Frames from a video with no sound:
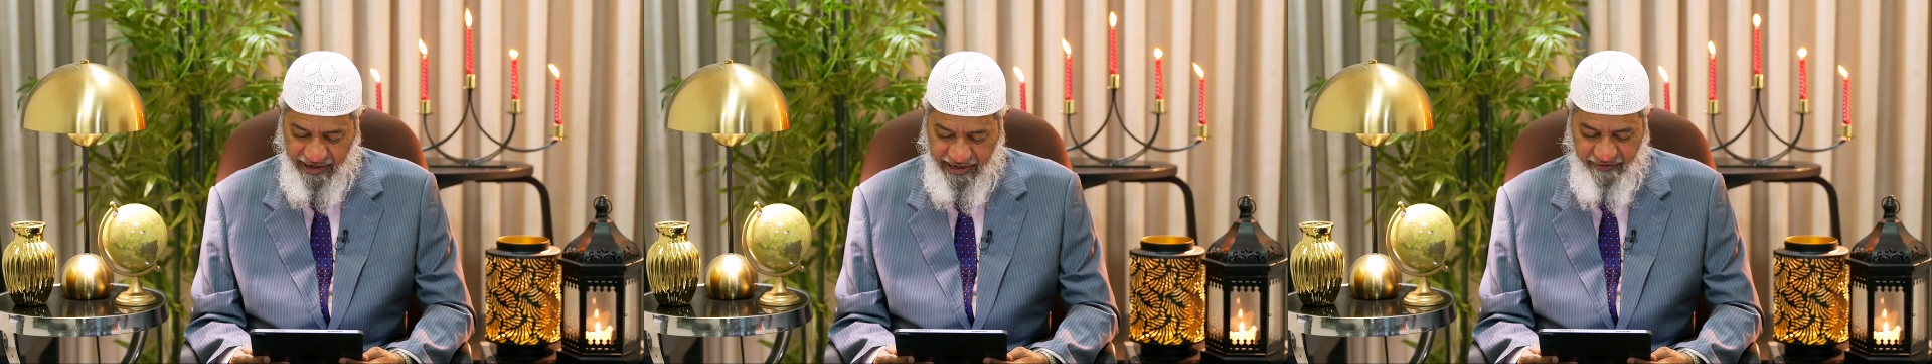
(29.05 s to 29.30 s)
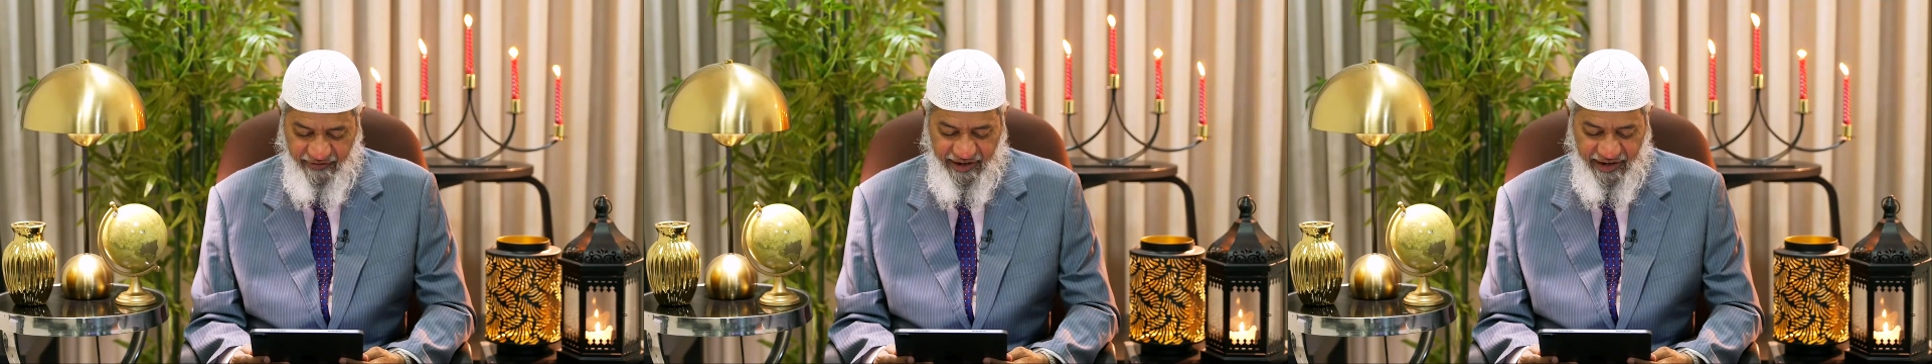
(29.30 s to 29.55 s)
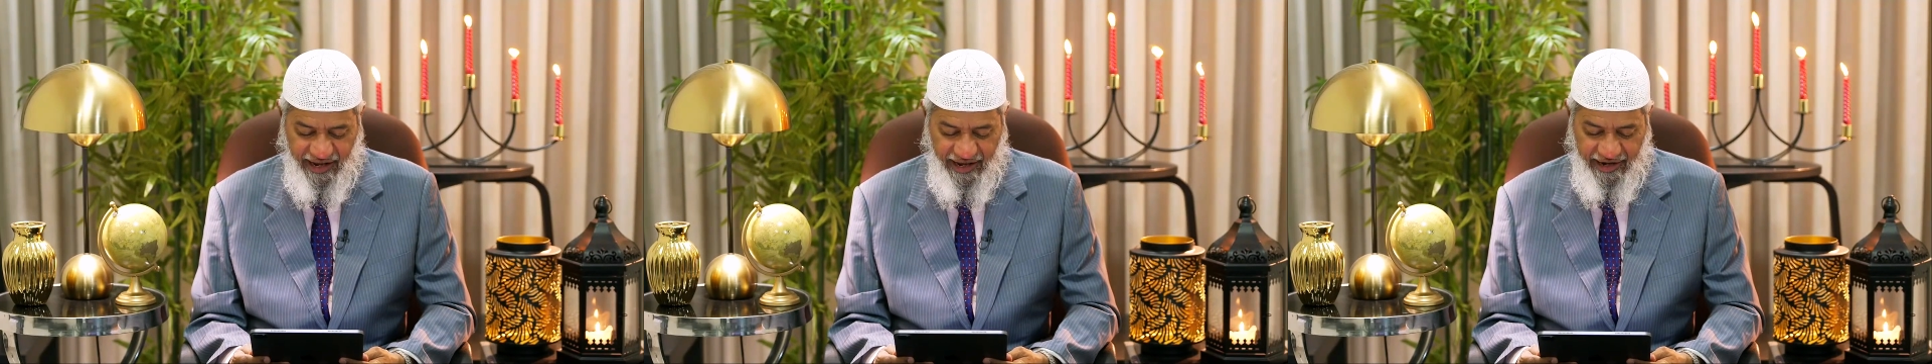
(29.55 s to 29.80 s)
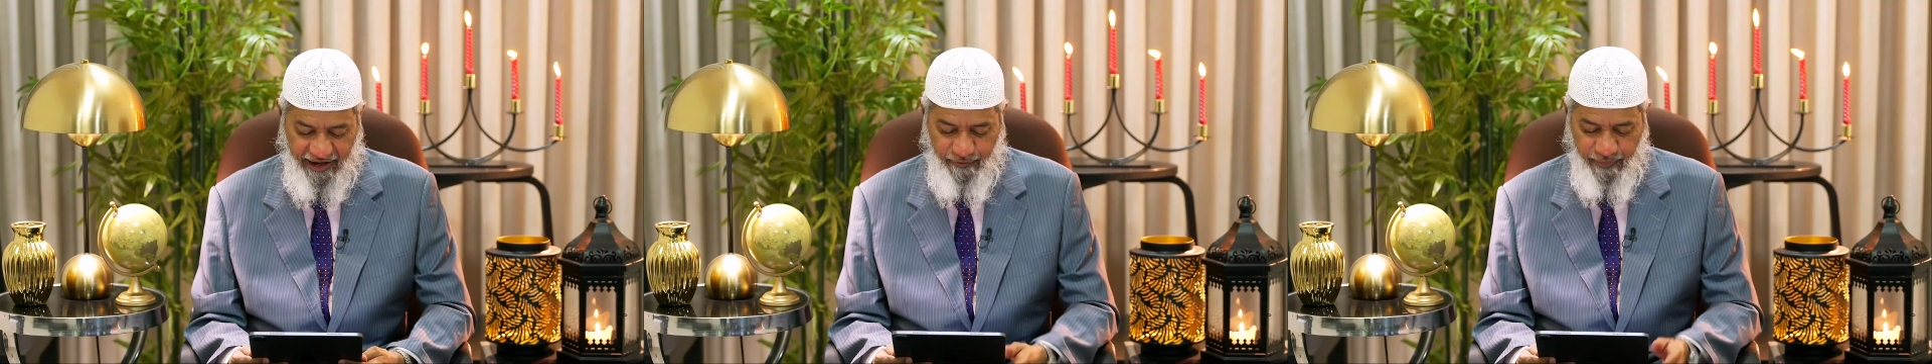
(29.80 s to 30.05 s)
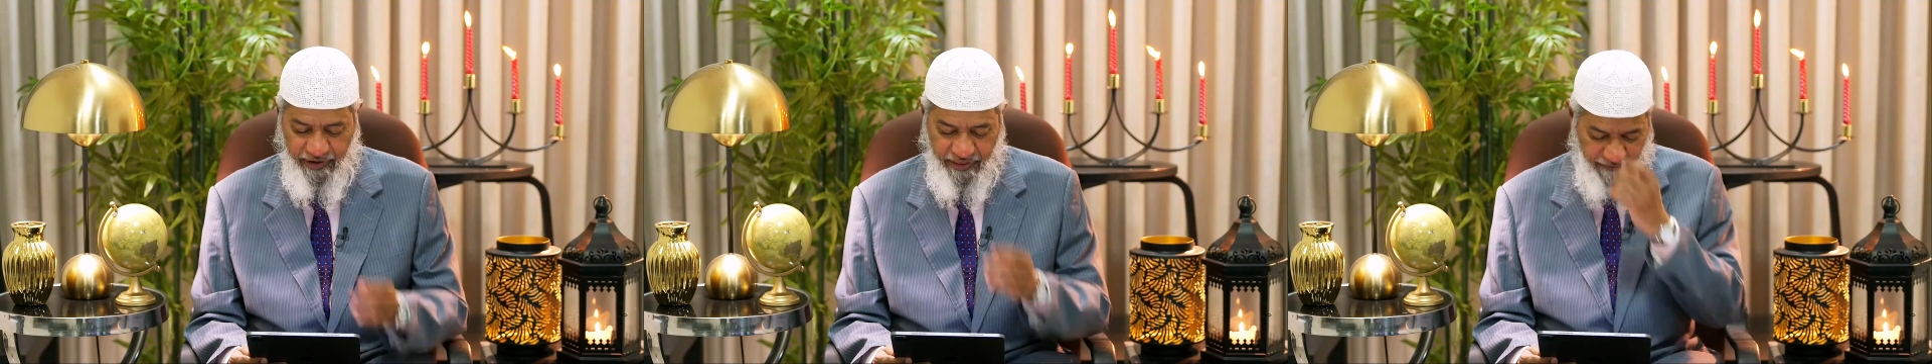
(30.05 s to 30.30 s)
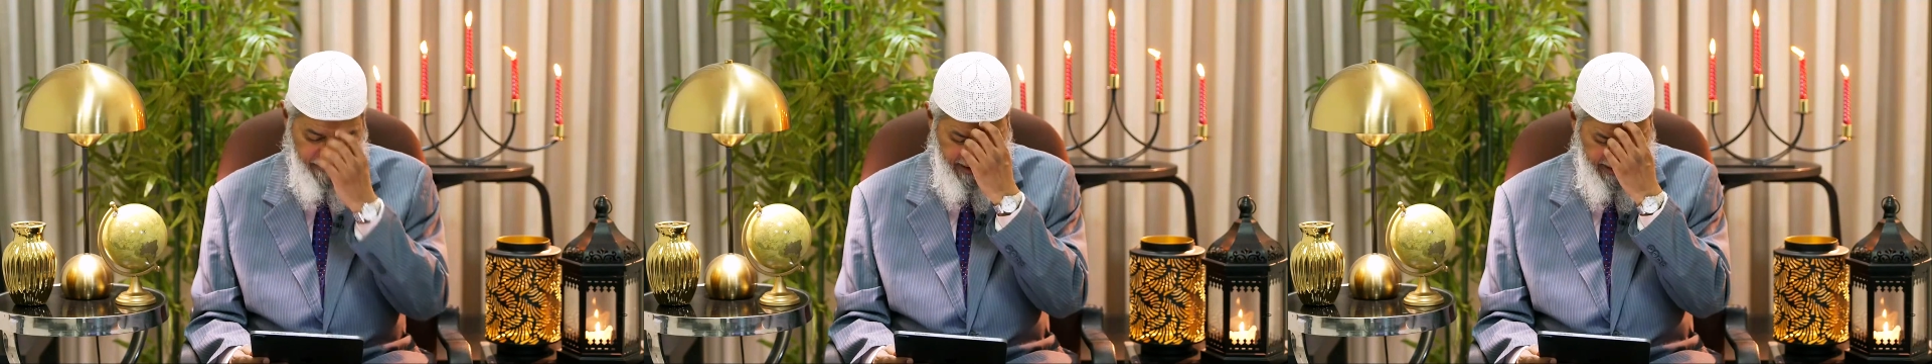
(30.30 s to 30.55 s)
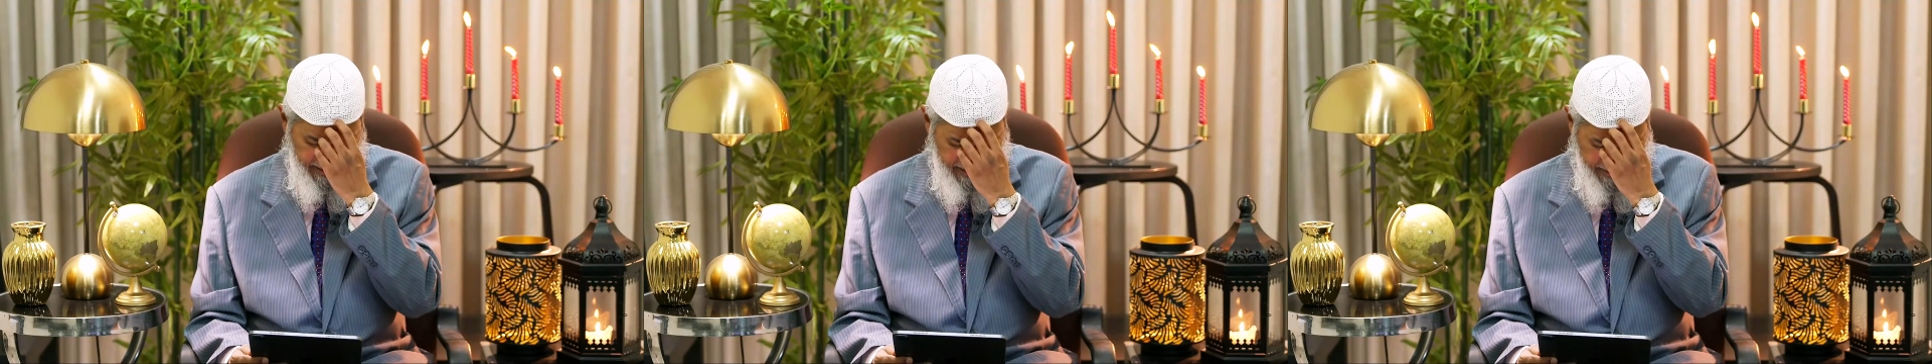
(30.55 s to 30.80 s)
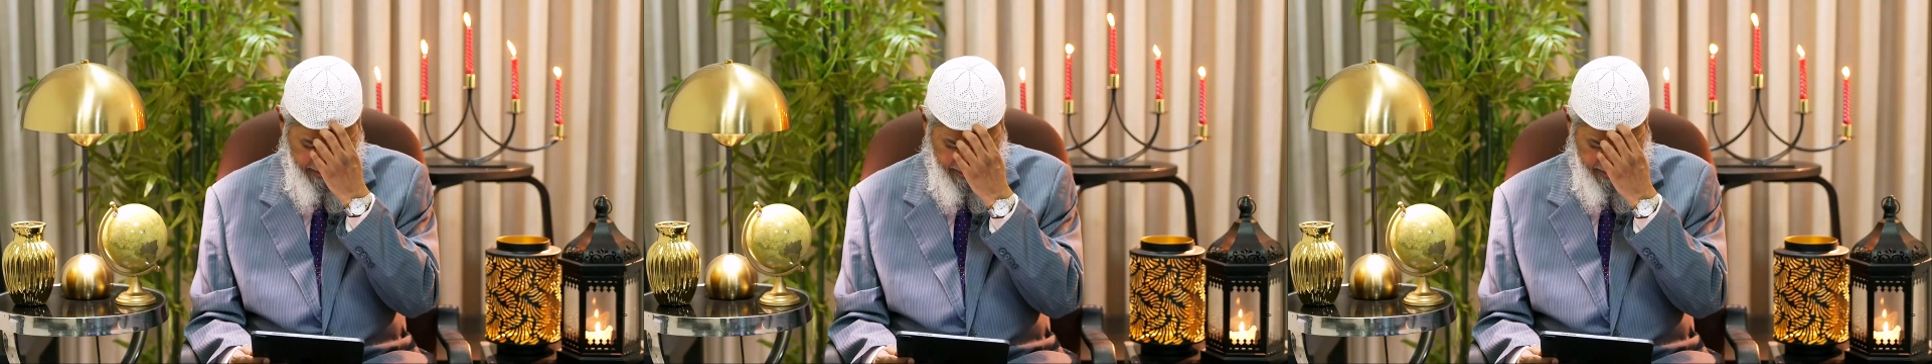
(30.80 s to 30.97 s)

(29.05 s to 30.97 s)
anywhere and have been suffering